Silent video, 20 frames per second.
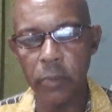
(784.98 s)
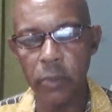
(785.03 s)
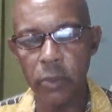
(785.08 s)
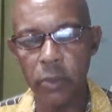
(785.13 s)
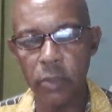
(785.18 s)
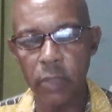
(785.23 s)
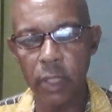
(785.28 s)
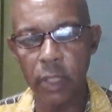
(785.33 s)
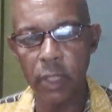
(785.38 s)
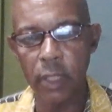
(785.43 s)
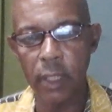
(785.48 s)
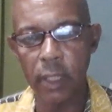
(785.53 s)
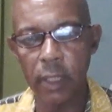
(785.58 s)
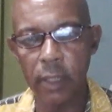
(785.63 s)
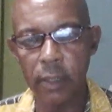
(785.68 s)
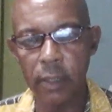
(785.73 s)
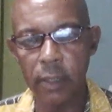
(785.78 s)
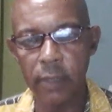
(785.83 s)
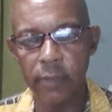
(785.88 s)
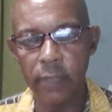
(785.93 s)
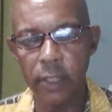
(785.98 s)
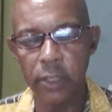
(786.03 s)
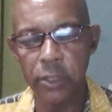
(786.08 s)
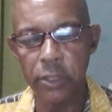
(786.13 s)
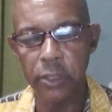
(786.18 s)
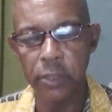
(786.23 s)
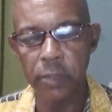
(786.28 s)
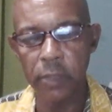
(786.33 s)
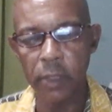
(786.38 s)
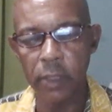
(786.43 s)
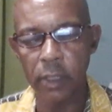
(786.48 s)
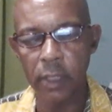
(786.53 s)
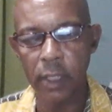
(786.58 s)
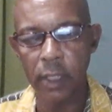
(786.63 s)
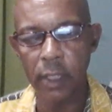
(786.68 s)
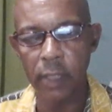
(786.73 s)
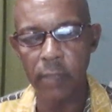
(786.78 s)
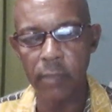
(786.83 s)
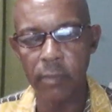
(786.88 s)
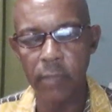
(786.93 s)
produced a lot of ash but
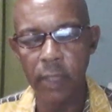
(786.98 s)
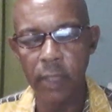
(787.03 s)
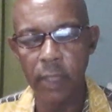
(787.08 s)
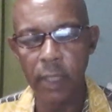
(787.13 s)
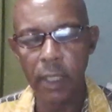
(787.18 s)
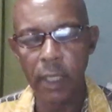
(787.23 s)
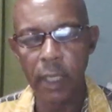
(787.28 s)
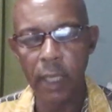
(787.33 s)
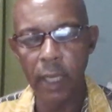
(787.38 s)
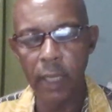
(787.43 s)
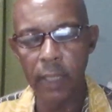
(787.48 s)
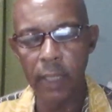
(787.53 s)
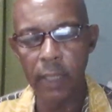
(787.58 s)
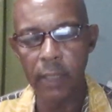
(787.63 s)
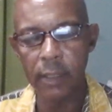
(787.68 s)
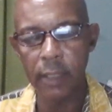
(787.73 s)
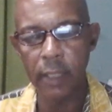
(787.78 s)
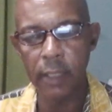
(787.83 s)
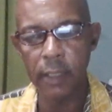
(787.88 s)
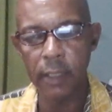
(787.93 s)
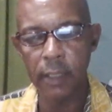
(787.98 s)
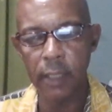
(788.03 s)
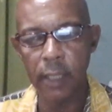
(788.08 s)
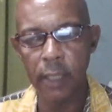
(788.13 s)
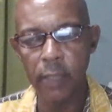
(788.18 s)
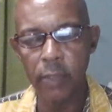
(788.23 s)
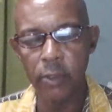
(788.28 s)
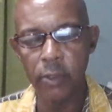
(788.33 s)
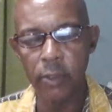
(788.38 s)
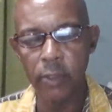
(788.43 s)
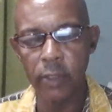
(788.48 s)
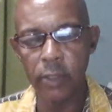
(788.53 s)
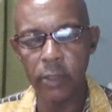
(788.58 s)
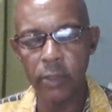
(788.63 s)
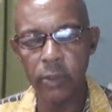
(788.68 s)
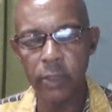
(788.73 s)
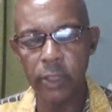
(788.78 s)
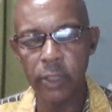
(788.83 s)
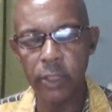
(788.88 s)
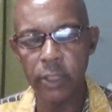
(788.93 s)
um, I, I, I know it
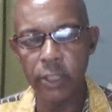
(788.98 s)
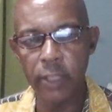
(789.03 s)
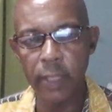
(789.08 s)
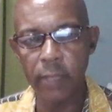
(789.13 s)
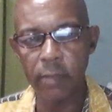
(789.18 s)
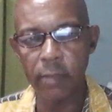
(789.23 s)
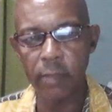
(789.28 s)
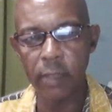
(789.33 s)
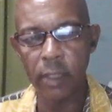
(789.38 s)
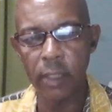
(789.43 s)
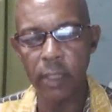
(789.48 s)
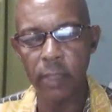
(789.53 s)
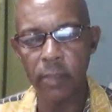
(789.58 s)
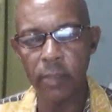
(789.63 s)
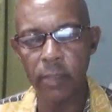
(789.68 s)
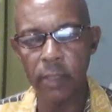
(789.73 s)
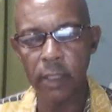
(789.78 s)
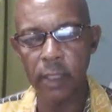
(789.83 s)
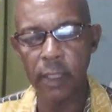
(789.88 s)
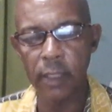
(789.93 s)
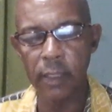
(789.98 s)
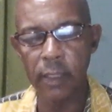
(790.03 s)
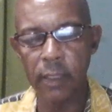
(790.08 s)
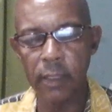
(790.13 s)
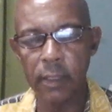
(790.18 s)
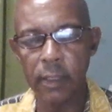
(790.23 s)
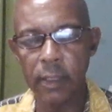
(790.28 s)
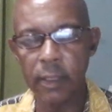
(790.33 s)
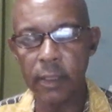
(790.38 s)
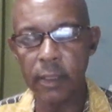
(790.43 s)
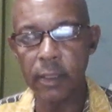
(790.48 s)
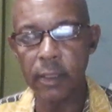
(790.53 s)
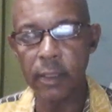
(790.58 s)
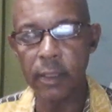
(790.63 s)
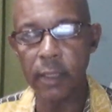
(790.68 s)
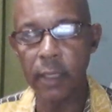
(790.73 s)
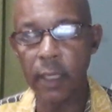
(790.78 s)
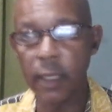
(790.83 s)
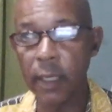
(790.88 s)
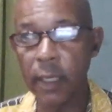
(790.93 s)
reached Chateaubelair, but I
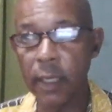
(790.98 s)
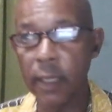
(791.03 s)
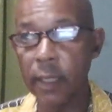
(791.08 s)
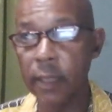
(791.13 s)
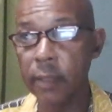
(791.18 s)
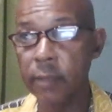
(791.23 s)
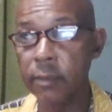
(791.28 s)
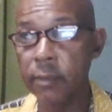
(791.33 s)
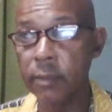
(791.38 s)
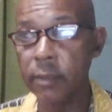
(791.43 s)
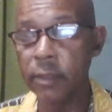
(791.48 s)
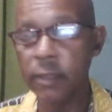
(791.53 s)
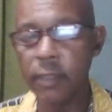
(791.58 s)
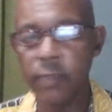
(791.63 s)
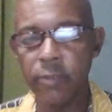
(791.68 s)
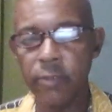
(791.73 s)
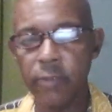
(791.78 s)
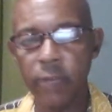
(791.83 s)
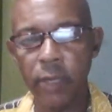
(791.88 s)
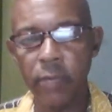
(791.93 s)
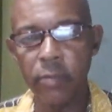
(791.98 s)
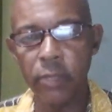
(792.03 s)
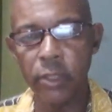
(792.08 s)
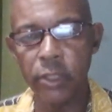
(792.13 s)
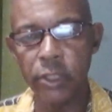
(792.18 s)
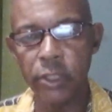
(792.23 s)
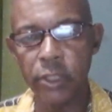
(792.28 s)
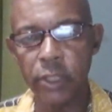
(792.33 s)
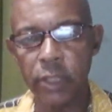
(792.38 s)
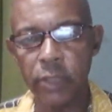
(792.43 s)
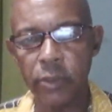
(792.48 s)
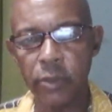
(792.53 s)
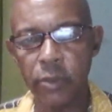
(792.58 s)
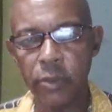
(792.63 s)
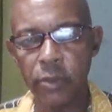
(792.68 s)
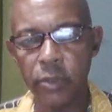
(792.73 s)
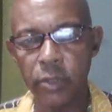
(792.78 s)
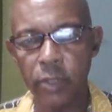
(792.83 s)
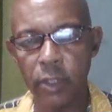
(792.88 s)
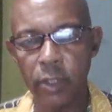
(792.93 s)
didn't uh, see very much here in
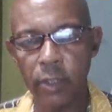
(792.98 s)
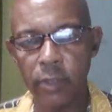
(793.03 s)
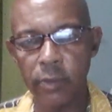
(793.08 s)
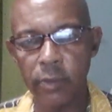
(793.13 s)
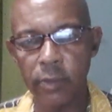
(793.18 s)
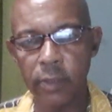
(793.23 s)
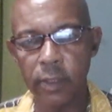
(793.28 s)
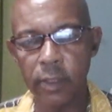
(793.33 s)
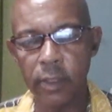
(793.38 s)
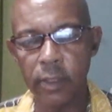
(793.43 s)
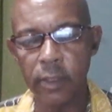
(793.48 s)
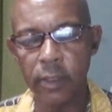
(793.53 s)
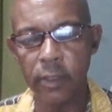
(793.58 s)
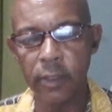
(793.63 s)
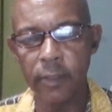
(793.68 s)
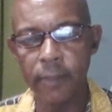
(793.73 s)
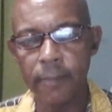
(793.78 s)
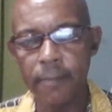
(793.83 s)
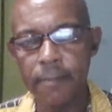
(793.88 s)
Rosa, all of it, you know.